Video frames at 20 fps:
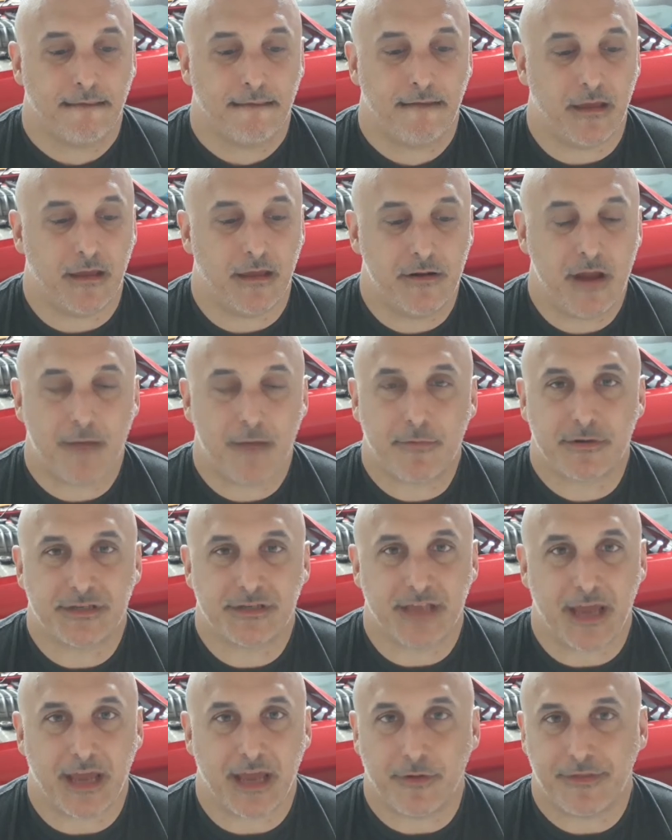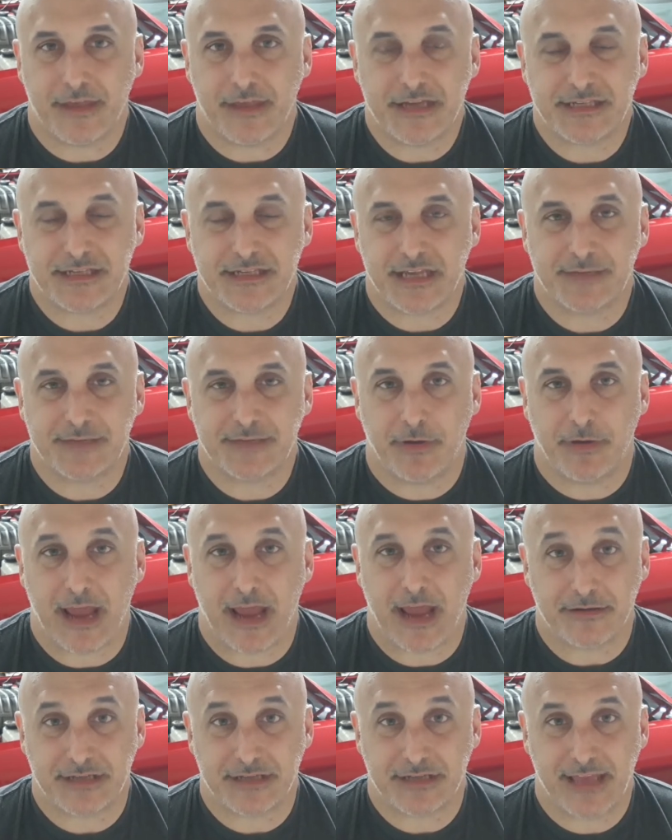Numbers like what these things put
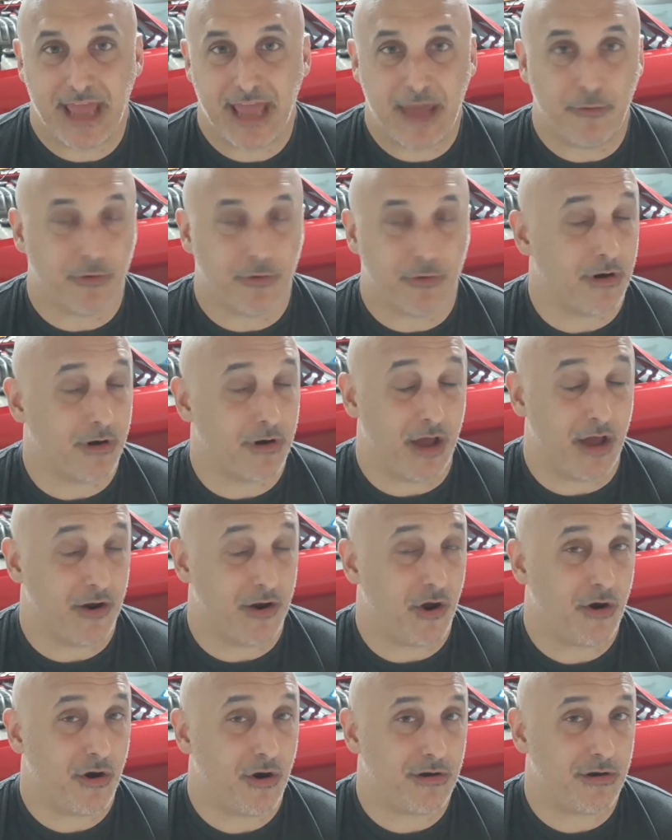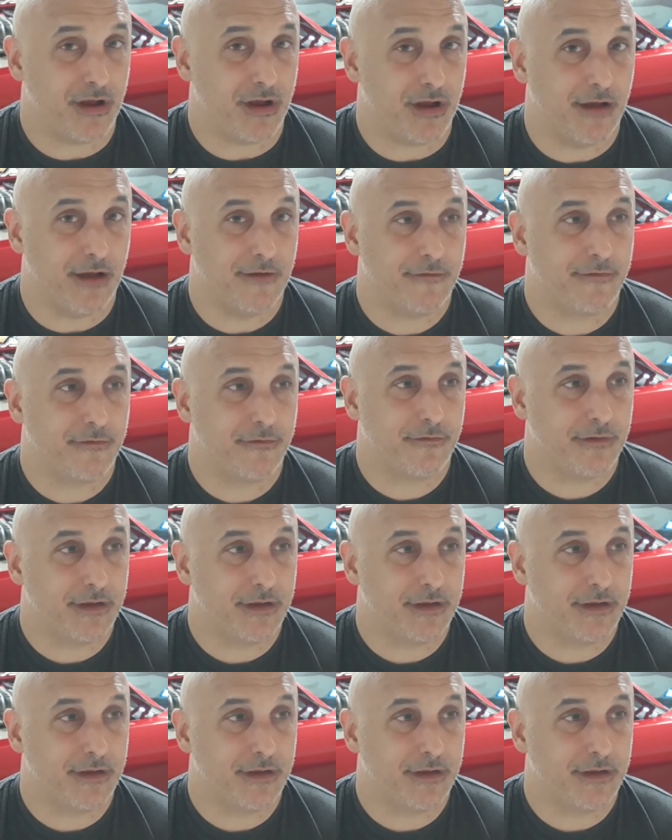out today were unheard of,